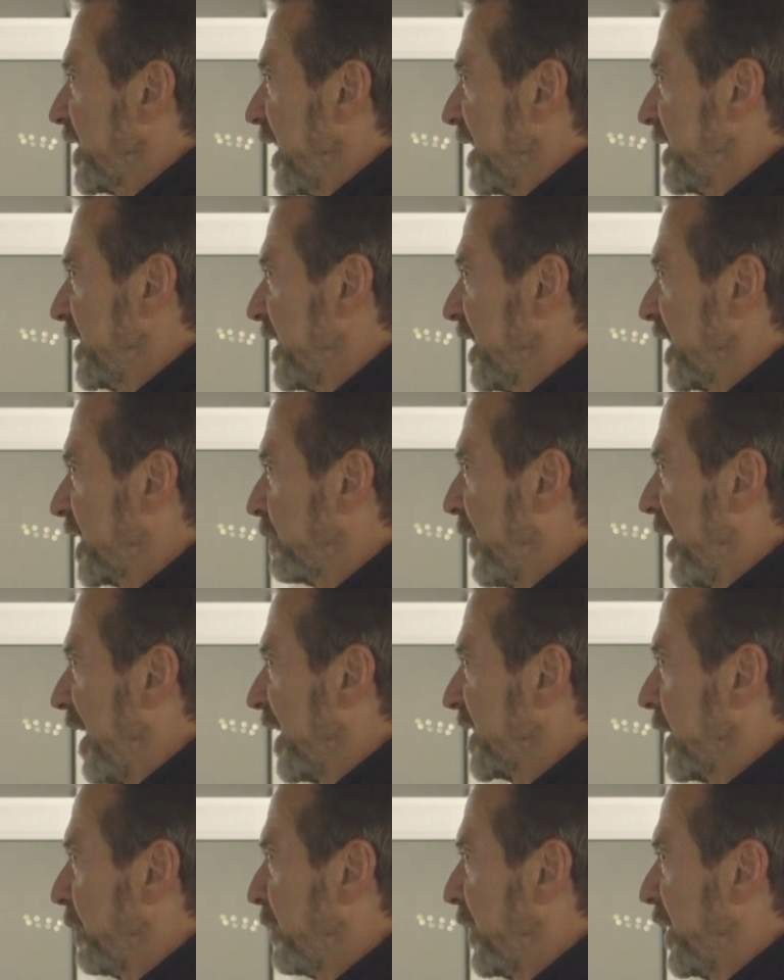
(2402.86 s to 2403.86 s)
I see its
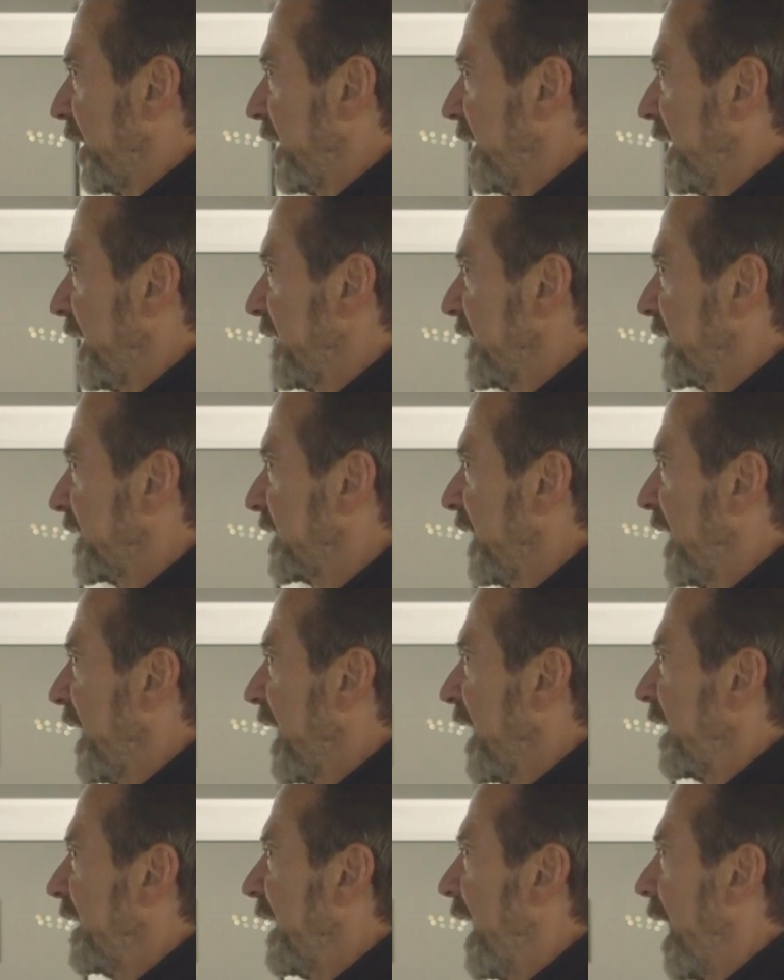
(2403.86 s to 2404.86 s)
possibilities.
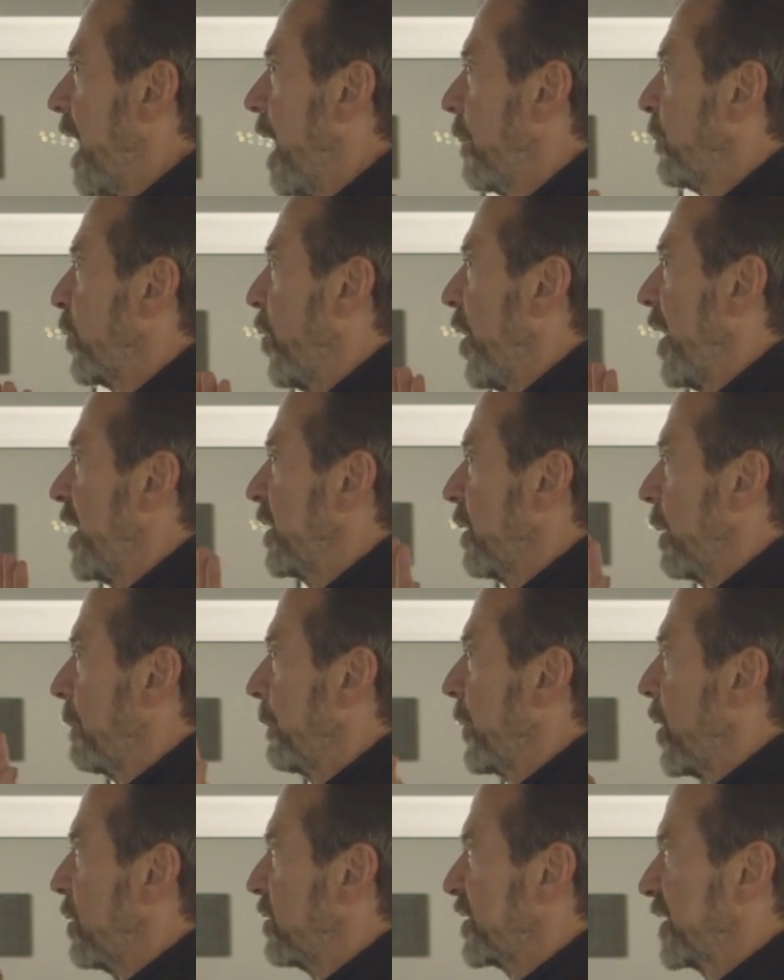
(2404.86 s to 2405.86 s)
Now I'm going to
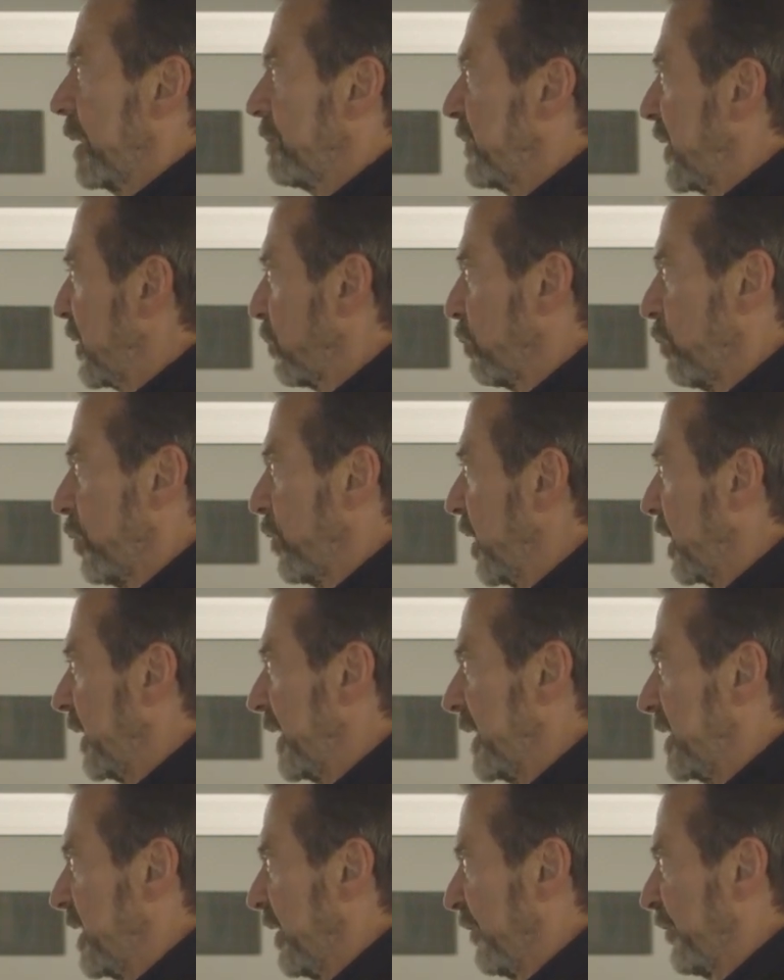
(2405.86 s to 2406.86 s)
impose something
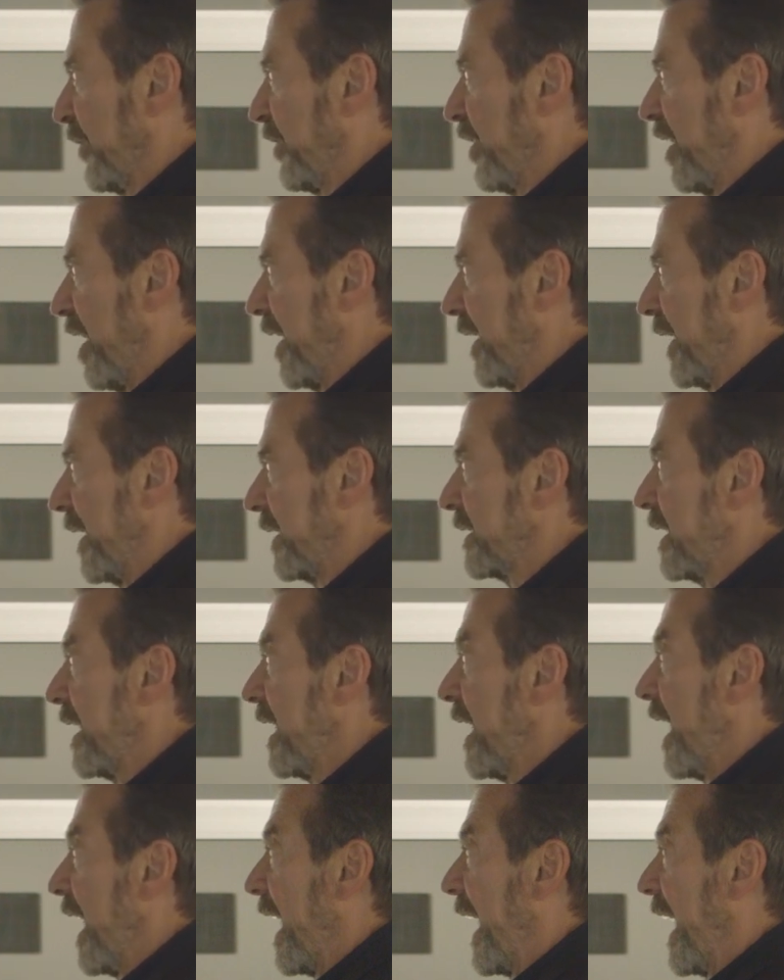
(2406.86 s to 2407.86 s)
really different on it.
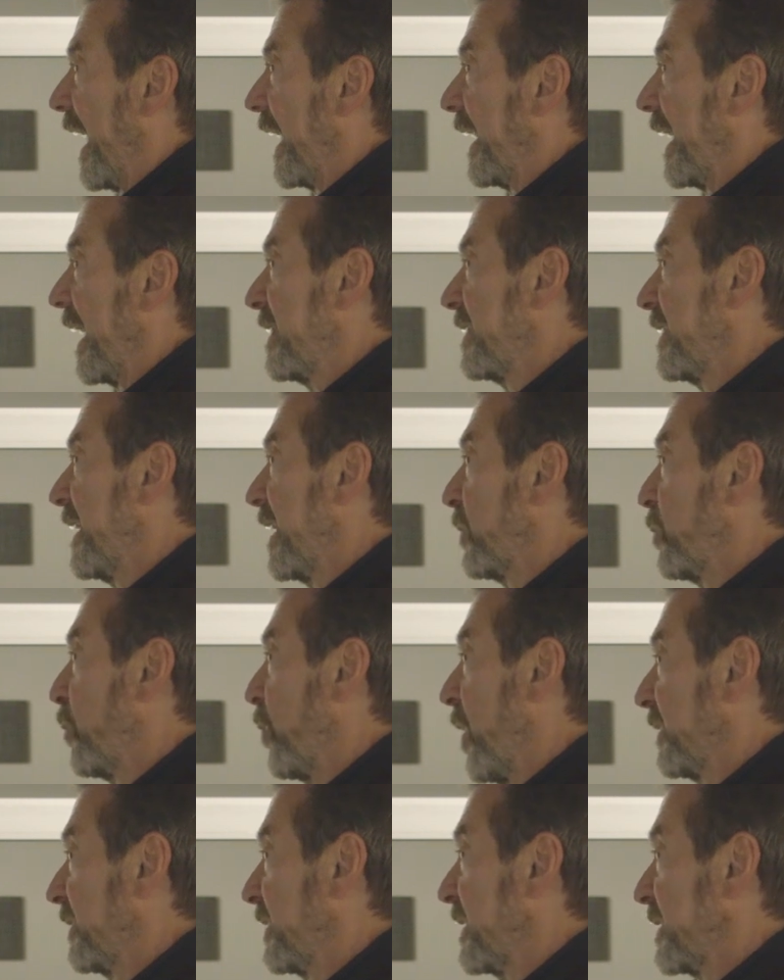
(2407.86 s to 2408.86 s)
And I think
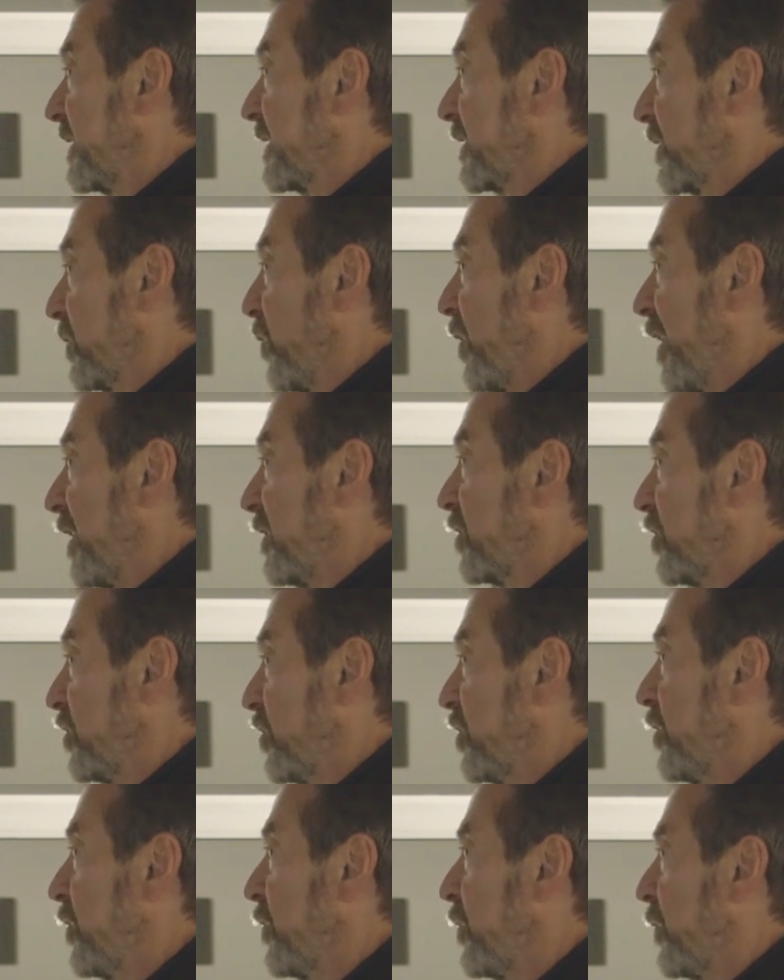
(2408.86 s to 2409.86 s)
what this is going to
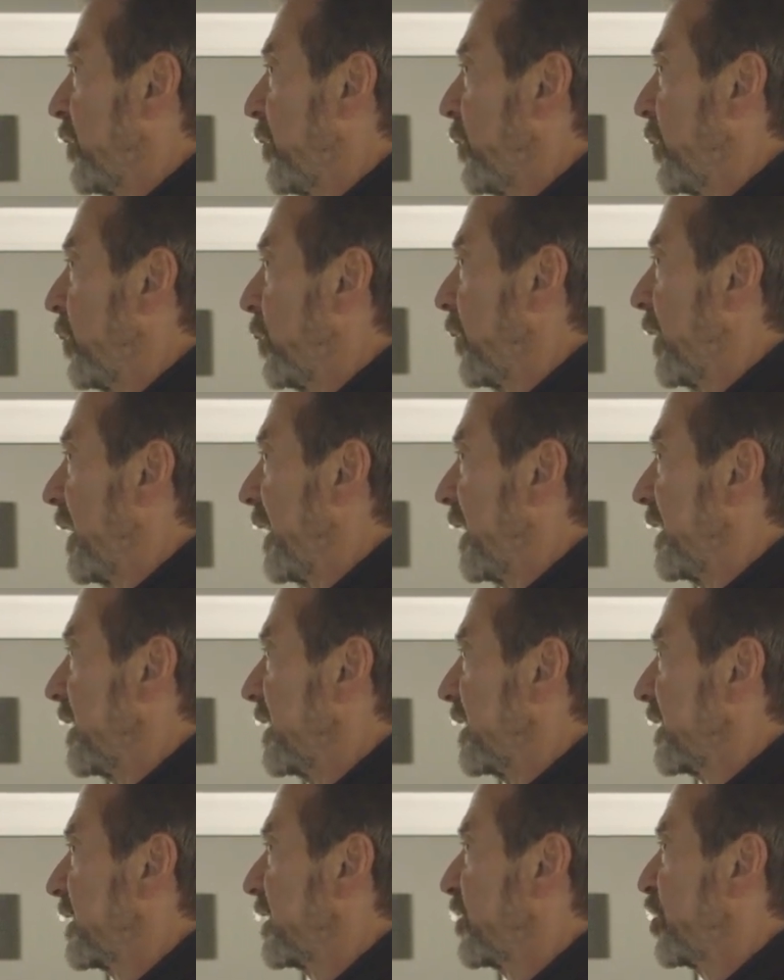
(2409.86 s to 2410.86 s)
do
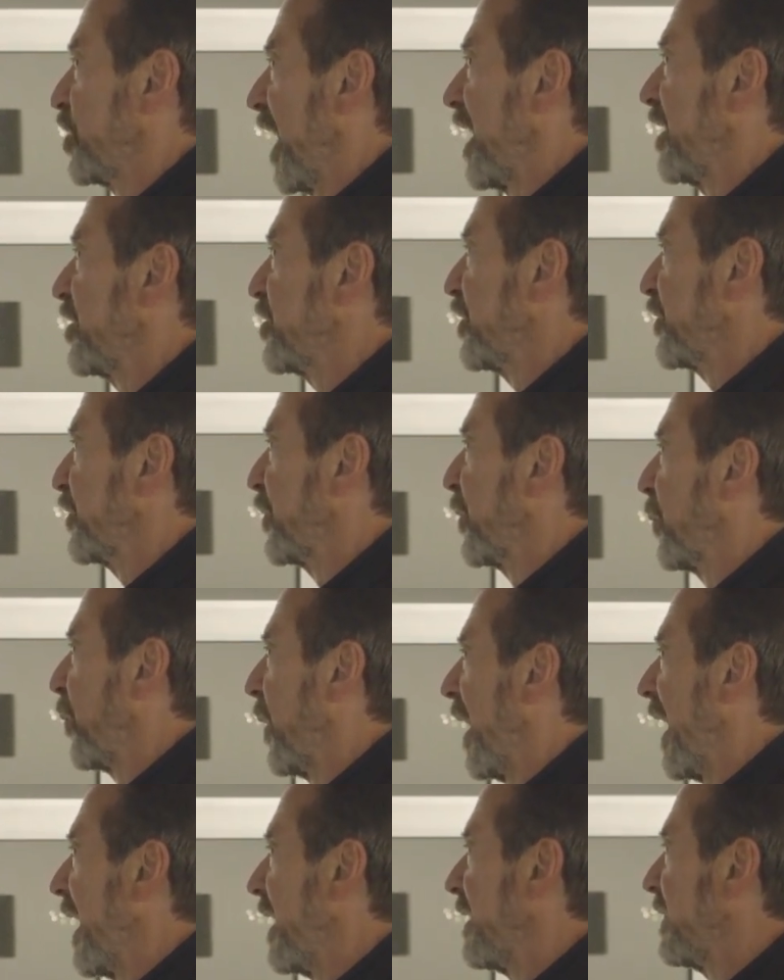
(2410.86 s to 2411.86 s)
is change it in a
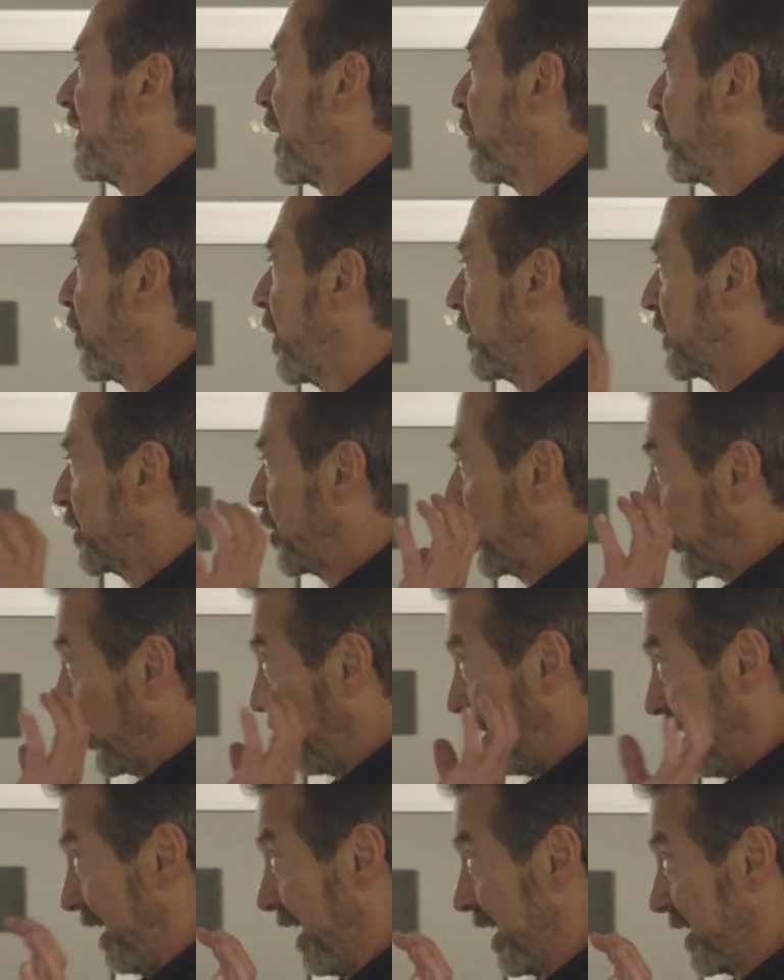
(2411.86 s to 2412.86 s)
way that will do
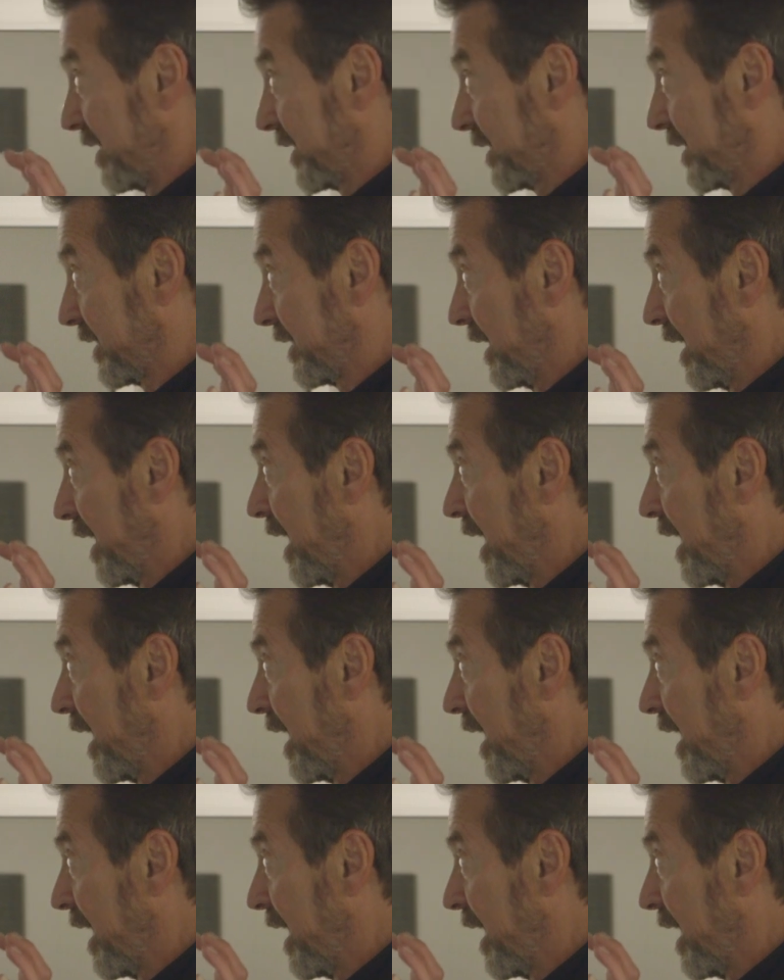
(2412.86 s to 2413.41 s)
this.